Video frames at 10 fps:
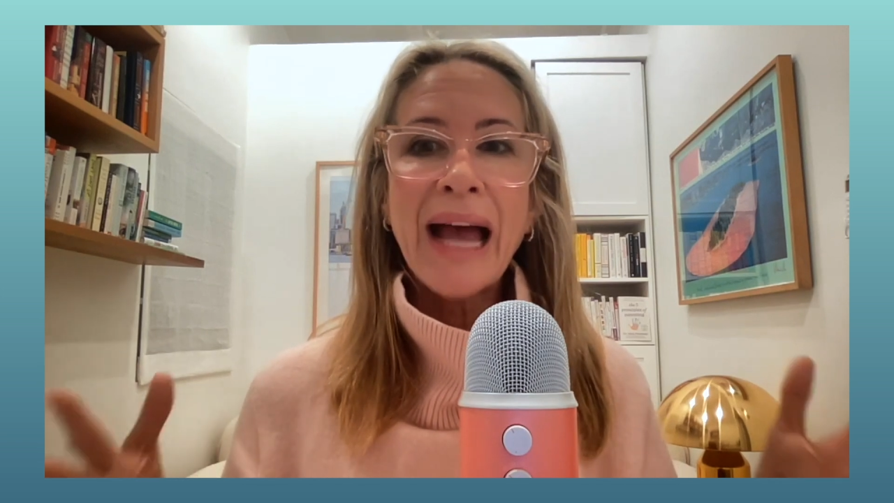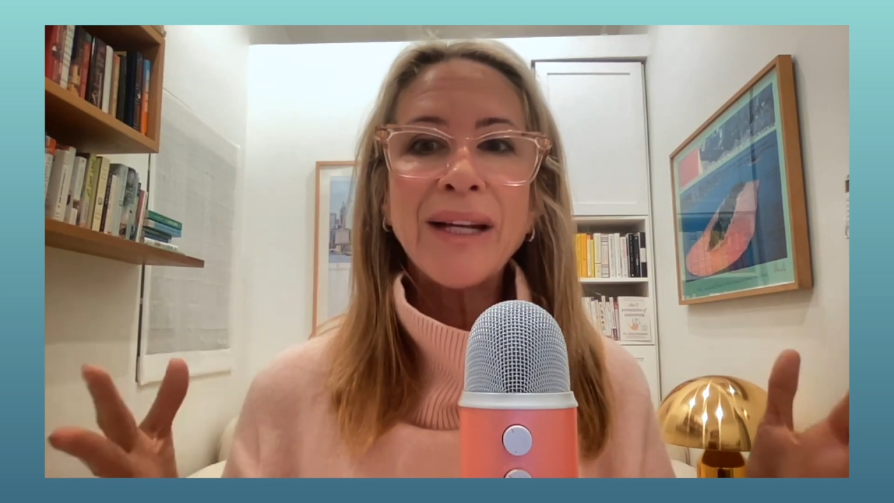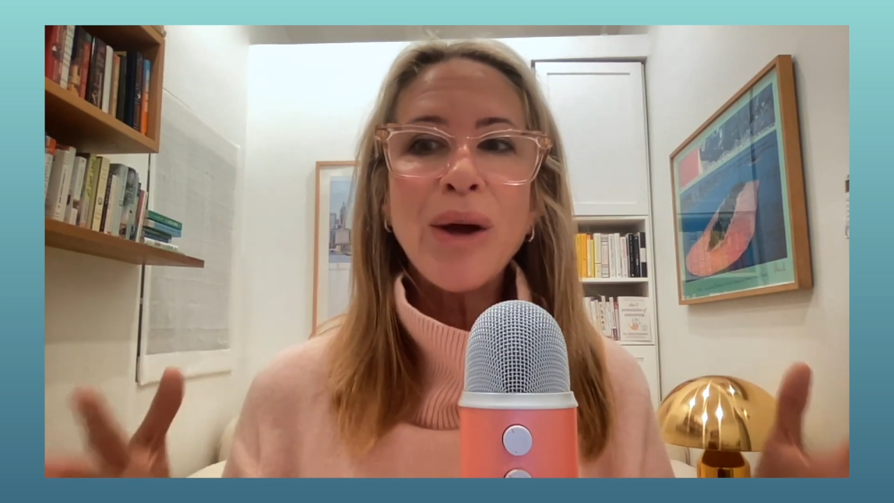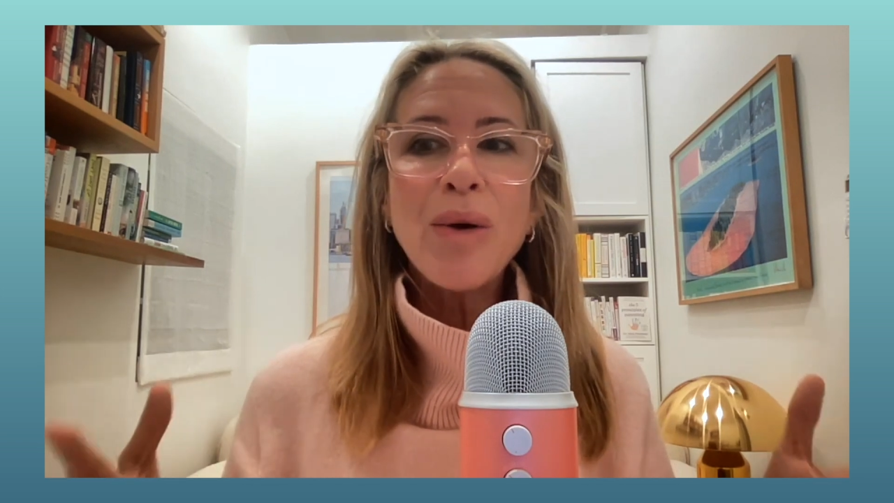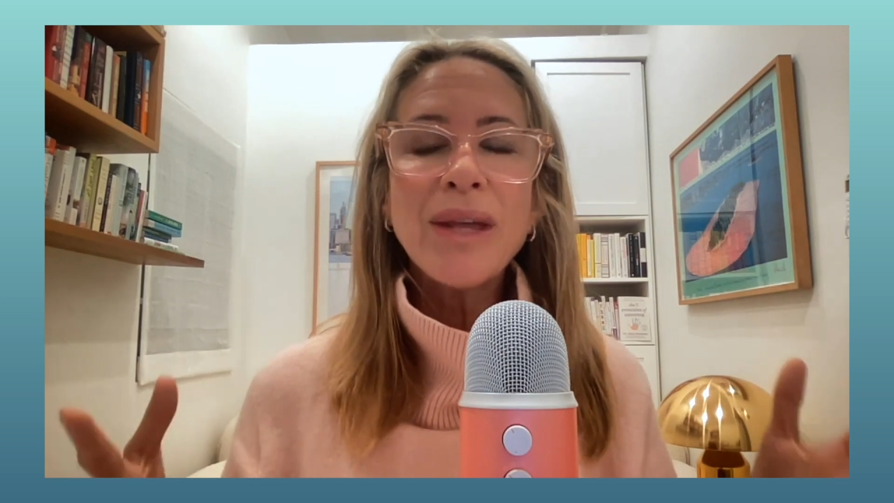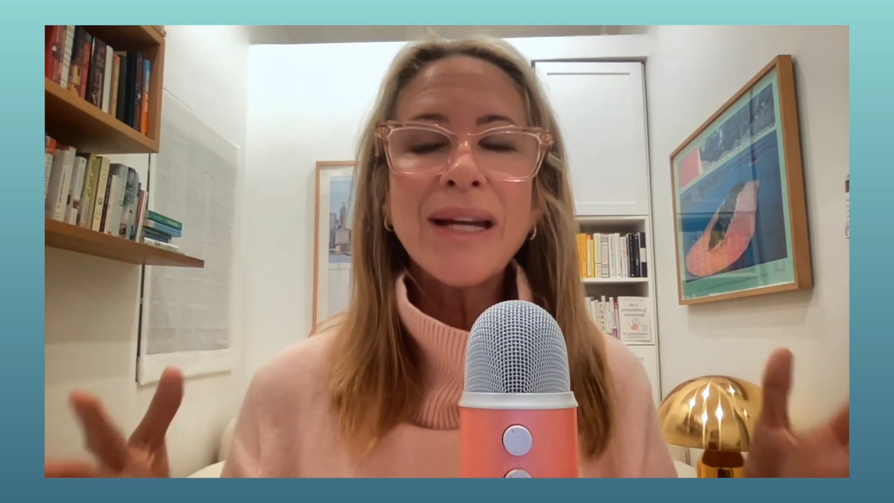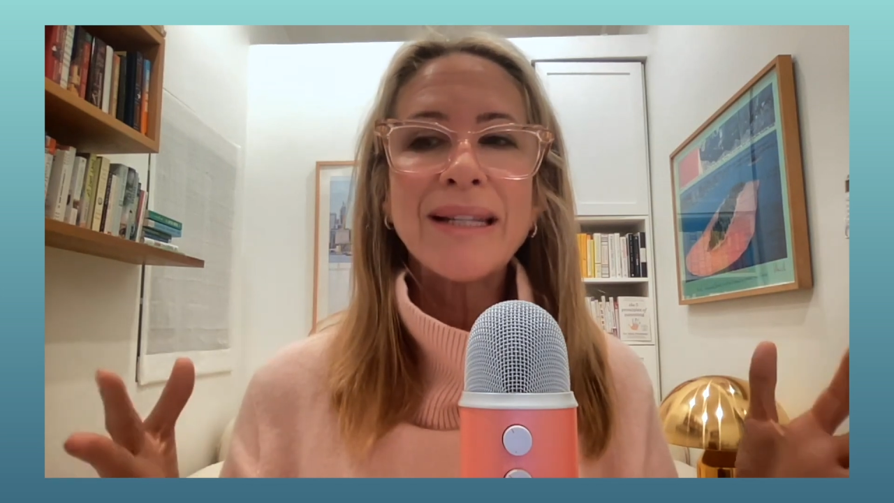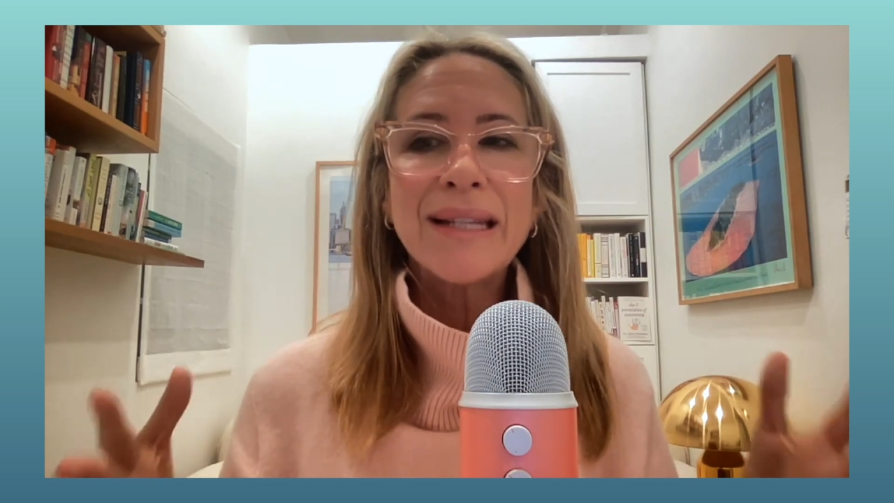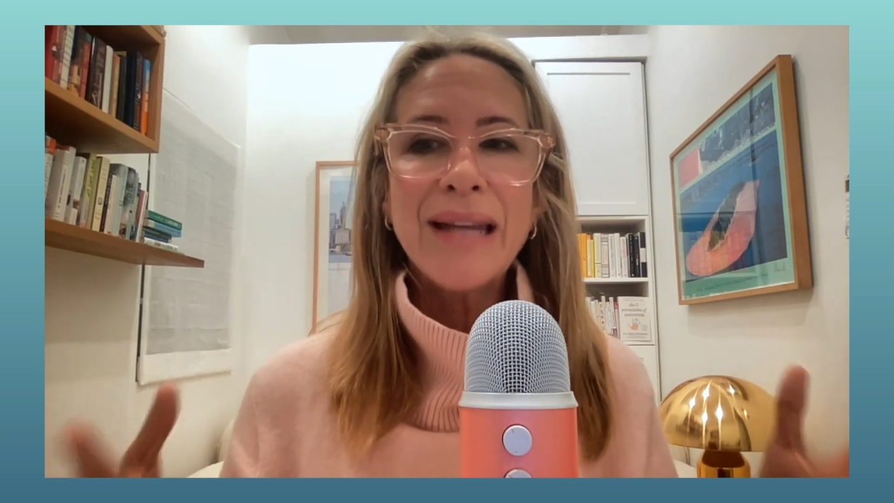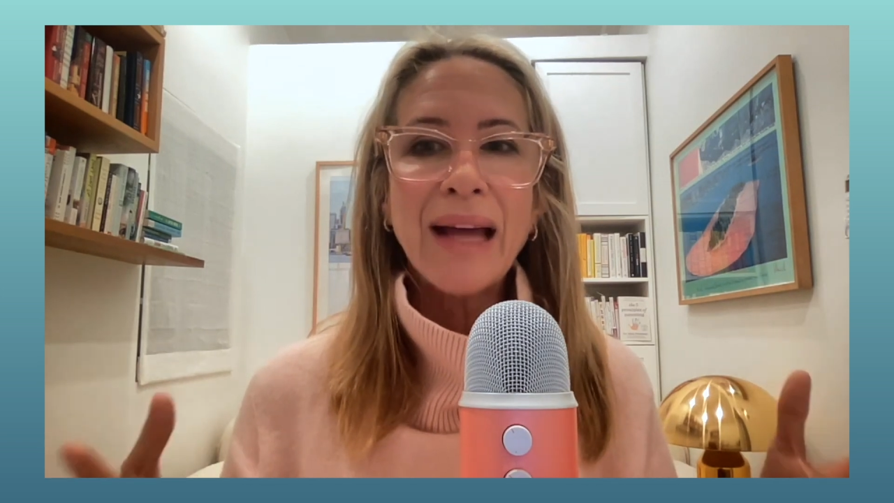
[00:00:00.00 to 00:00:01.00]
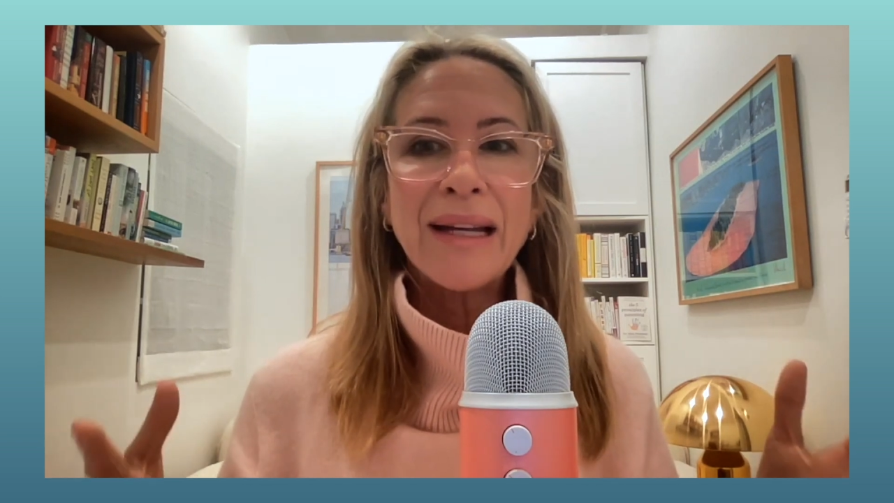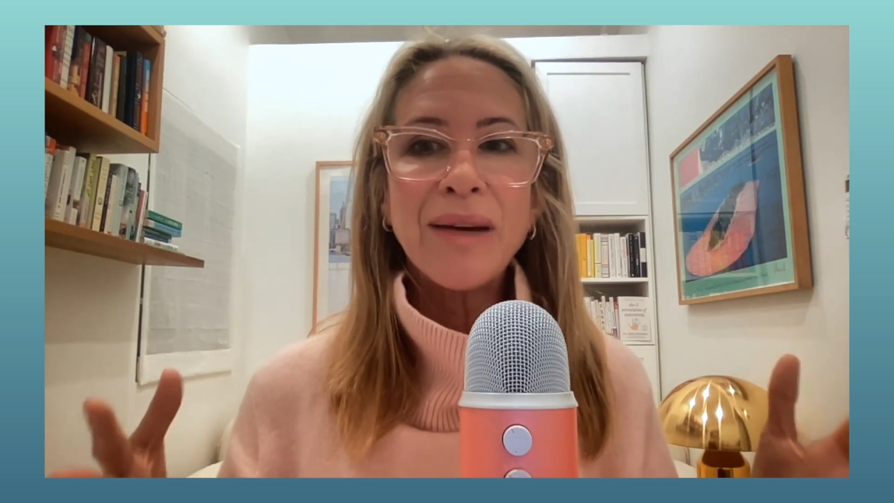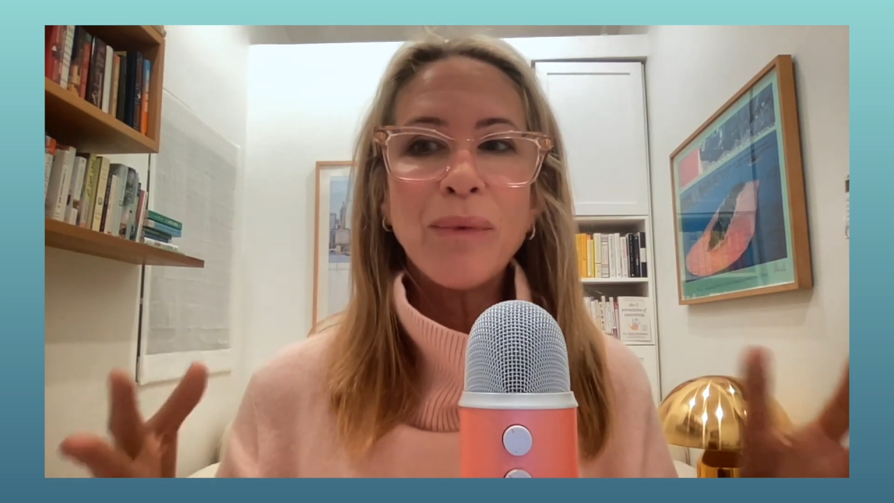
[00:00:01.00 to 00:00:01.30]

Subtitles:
I know that it's not,